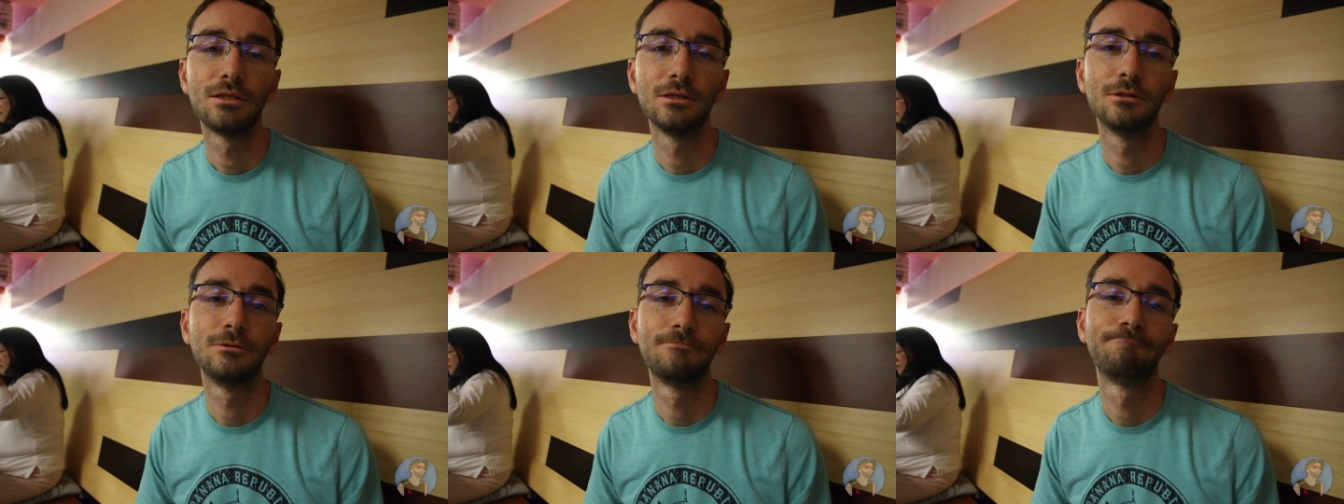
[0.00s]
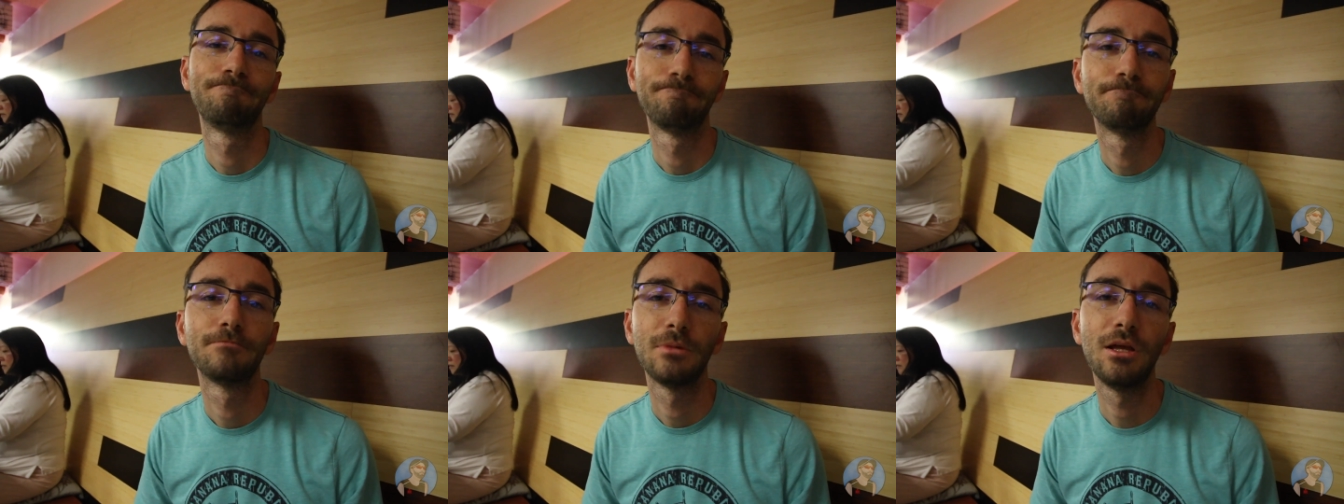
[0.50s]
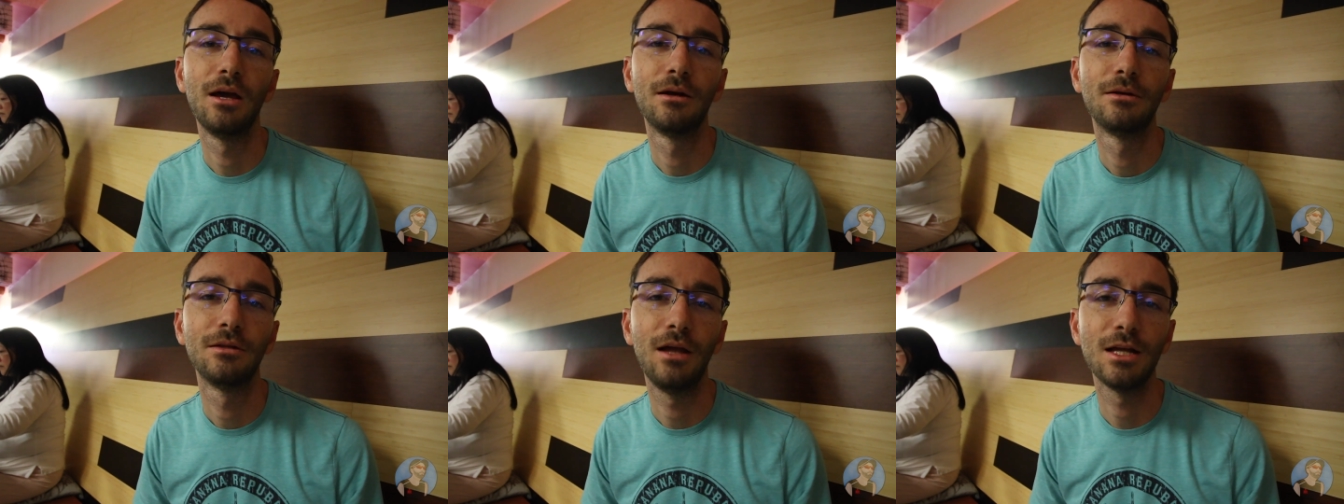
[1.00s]
So yeah,
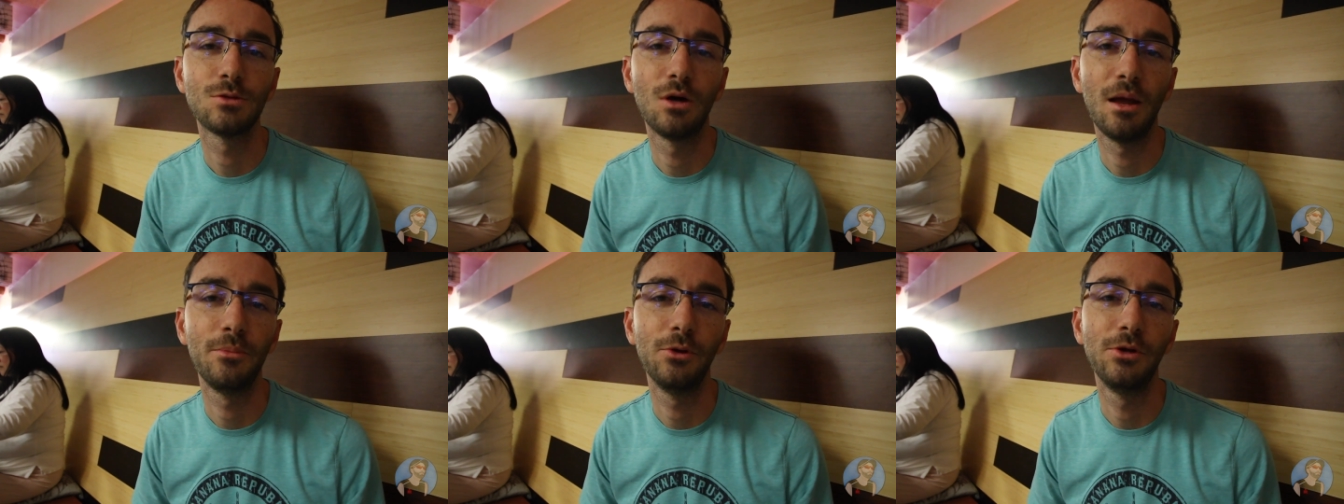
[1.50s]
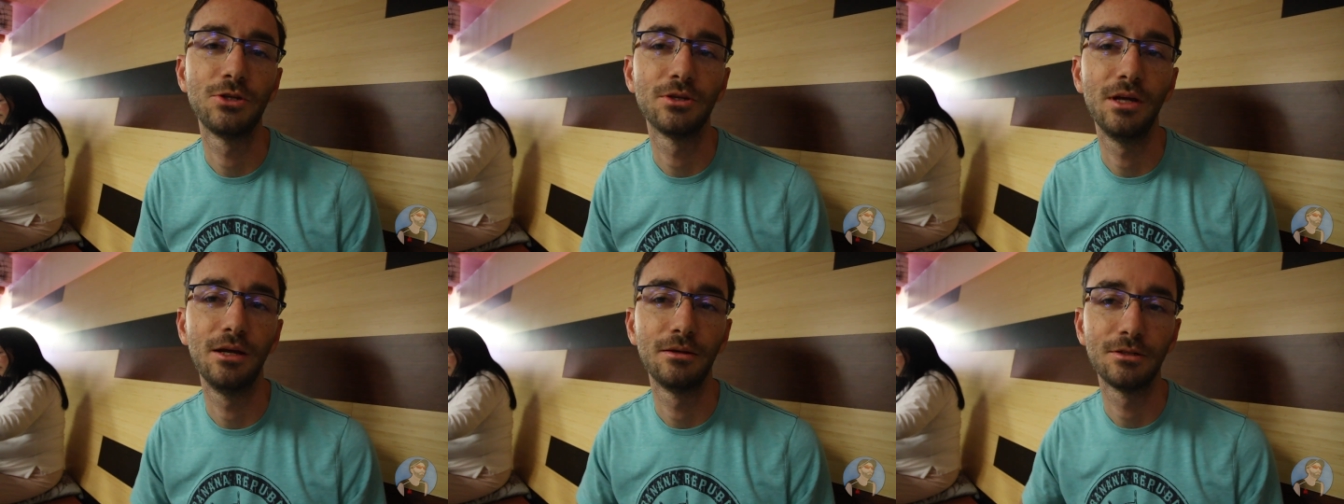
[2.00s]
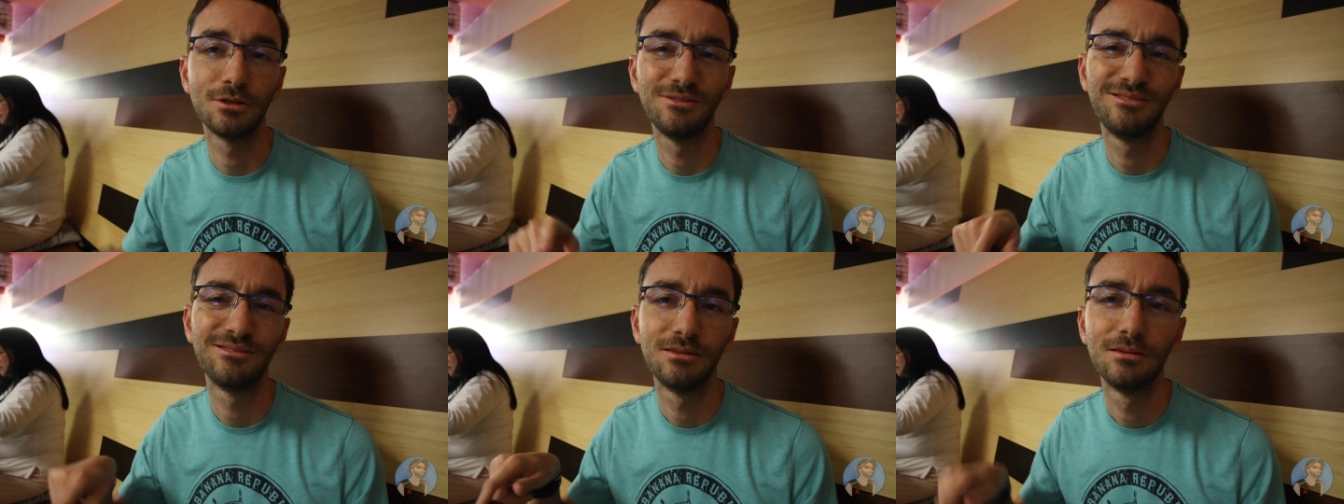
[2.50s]
that's what I'm doing today.
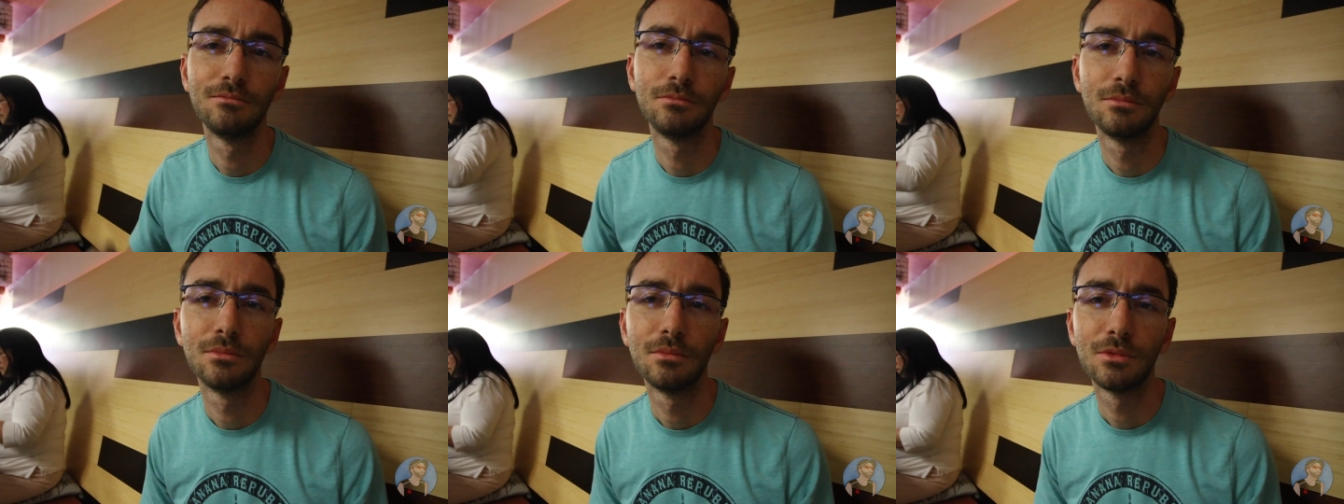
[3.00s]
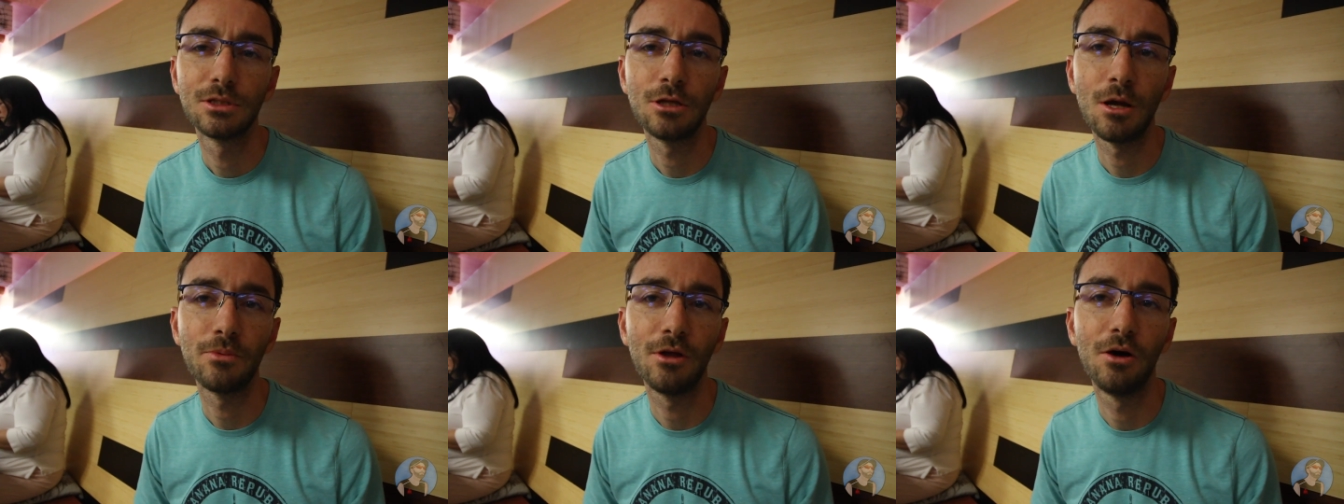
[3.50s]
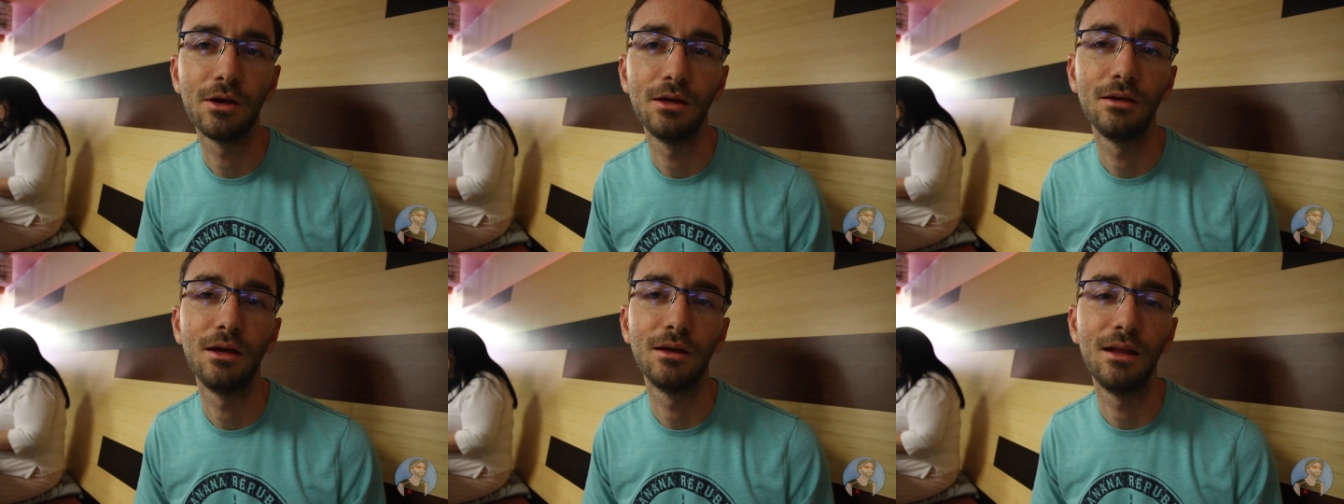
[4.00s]
So stop talking
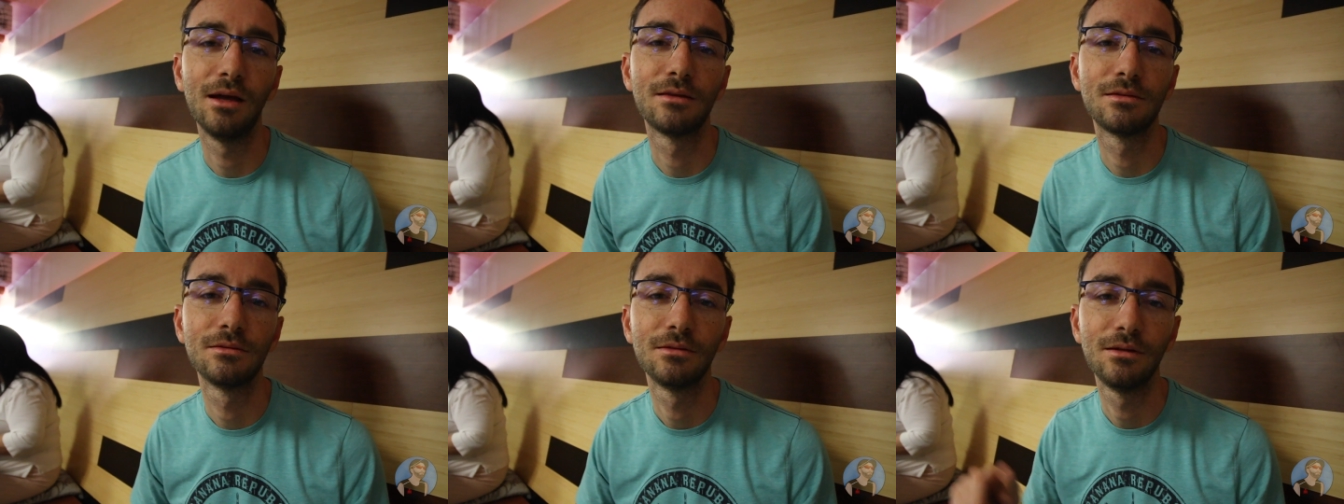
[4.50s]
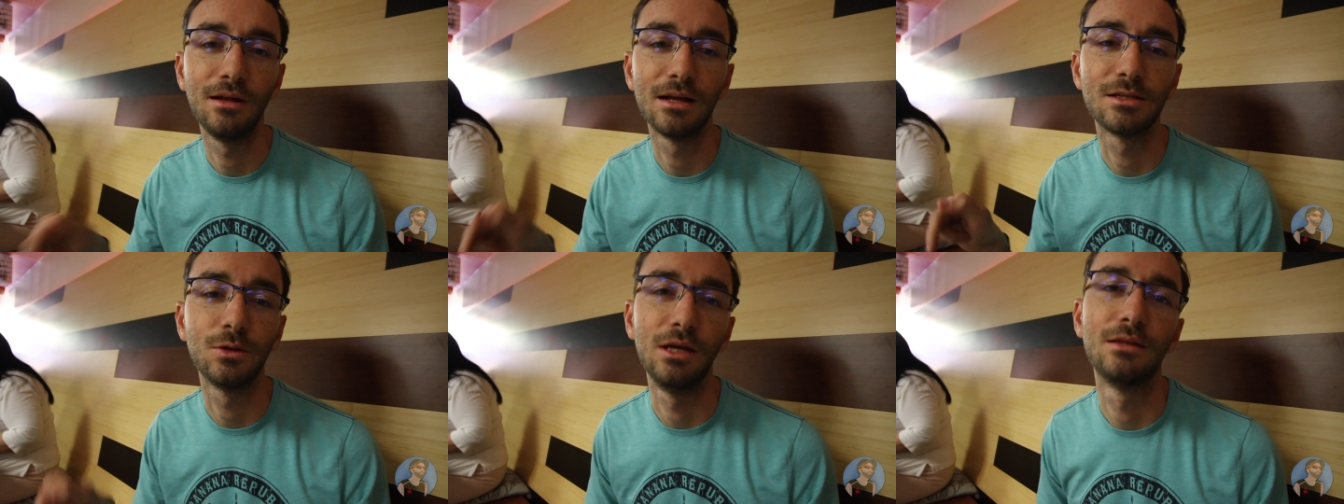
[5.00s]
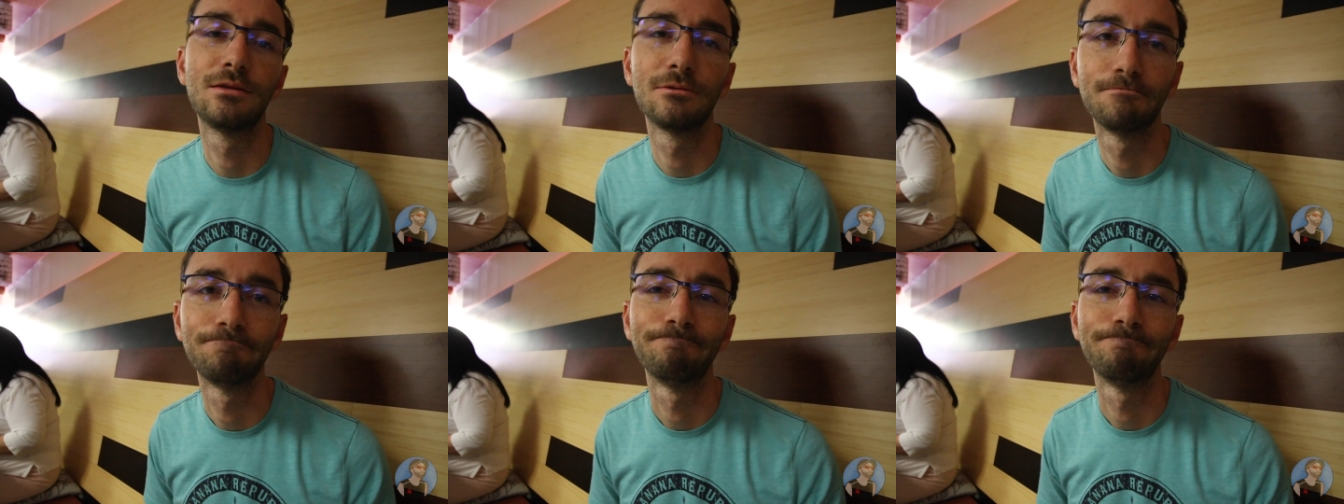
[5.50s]
and let's eat.